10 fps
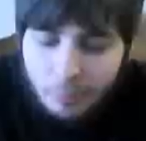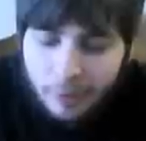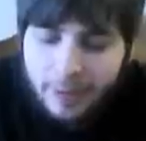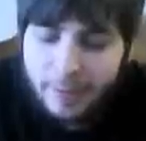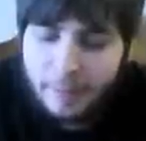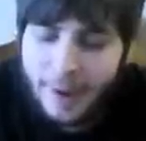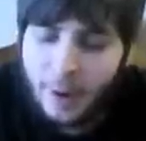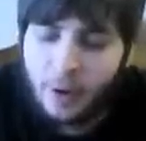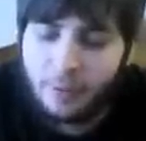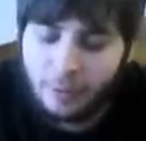play them
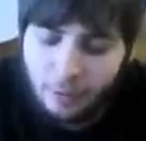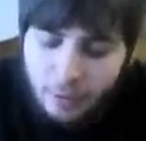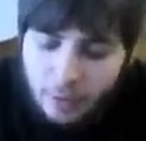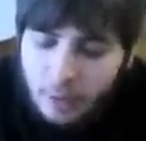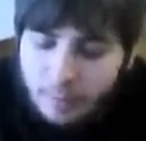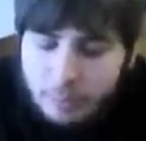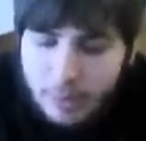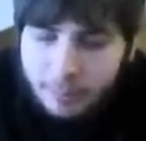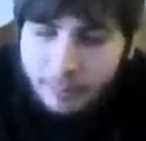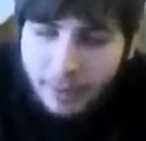however,
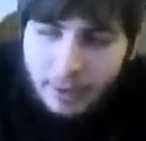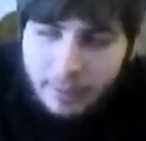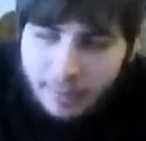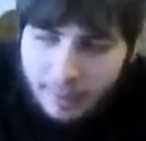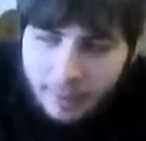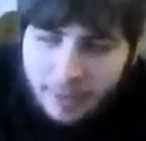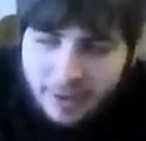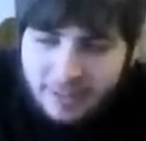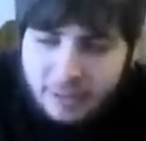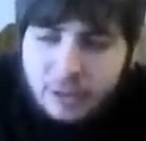but
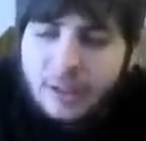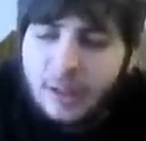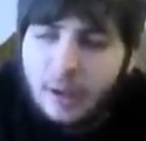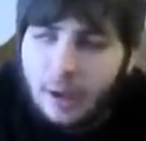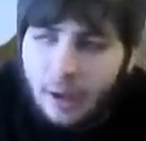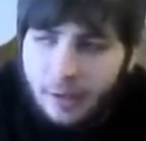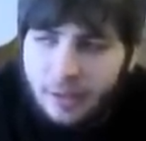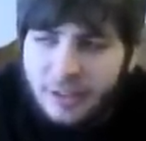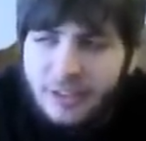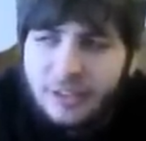this still
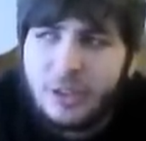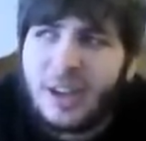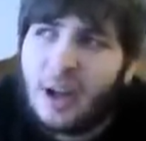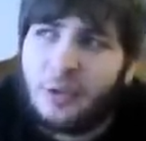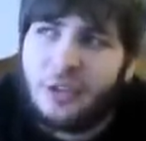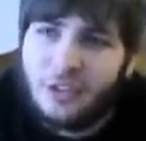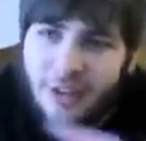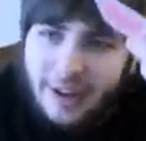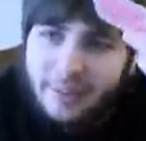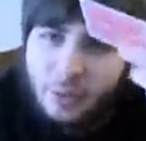counts as
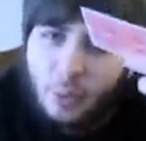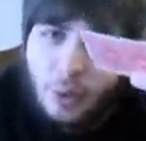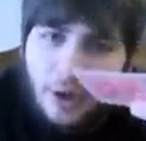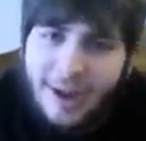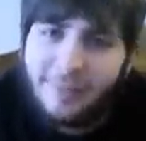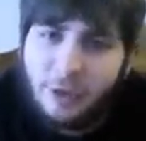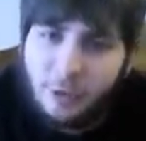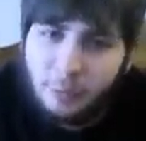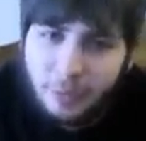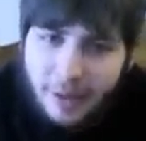negative 20 after
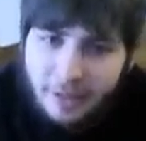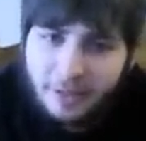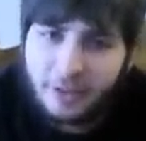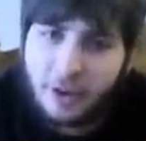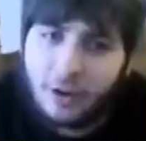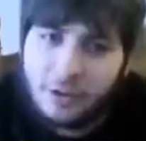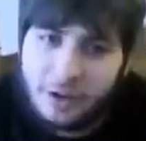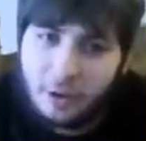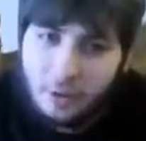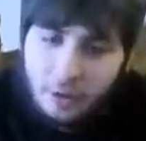you play this card
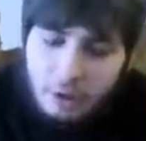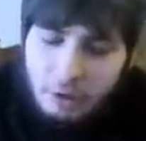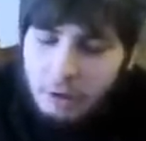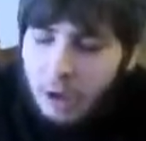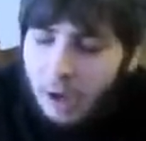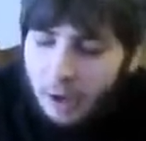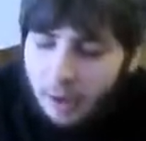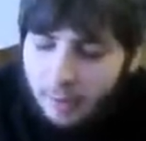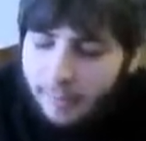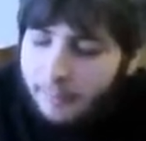
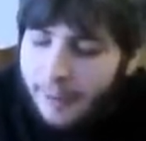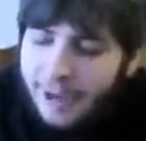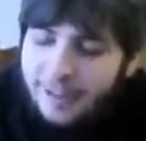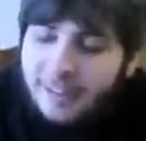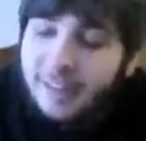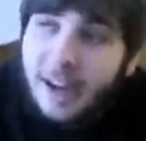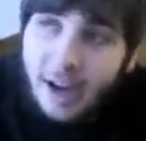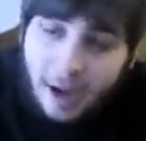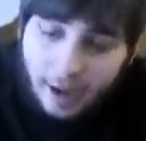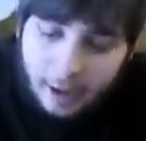down. But it's
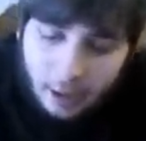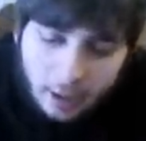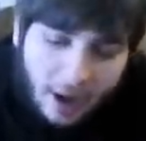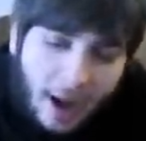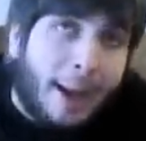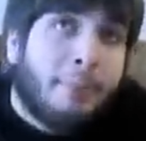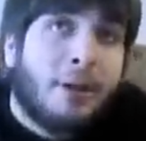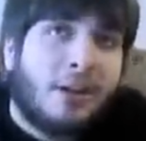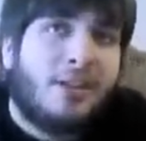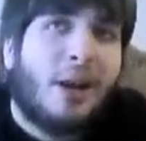saying I'm
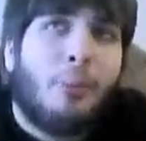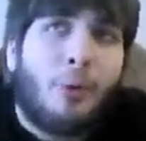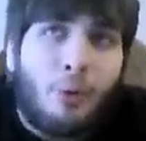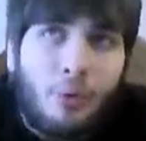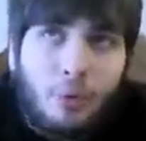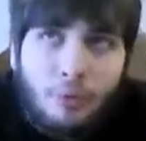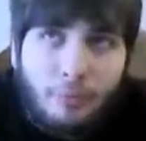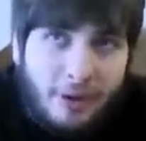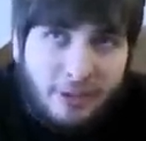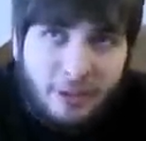going to double
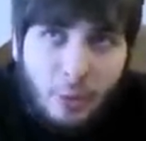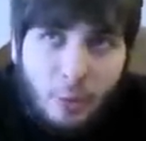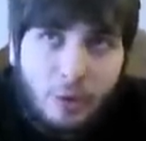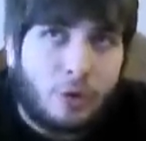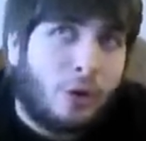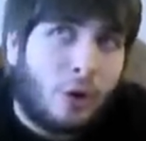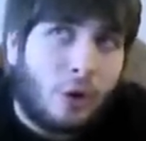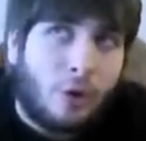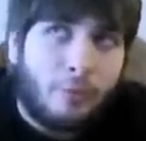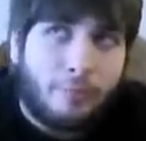my score
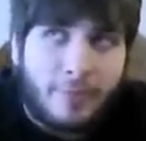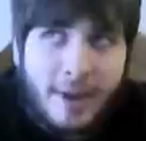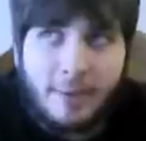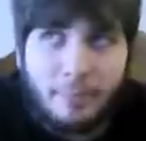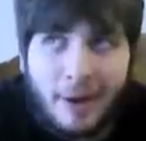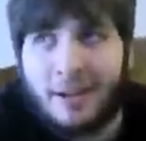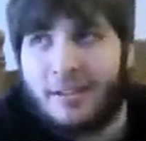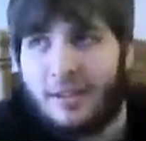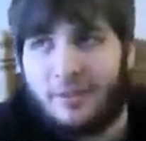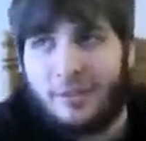in
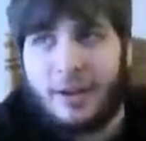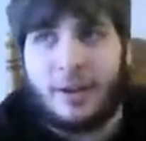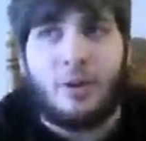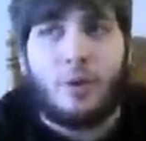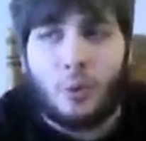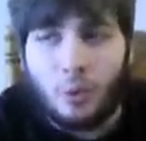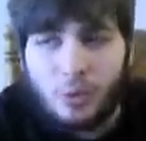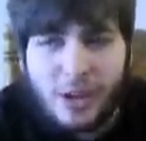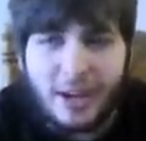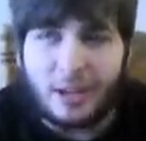positively or
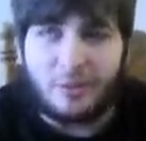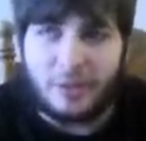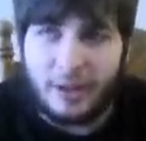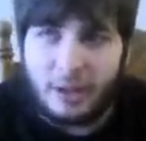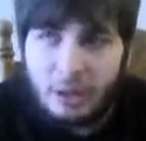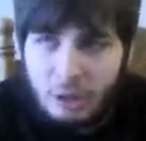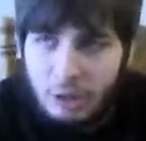negatively.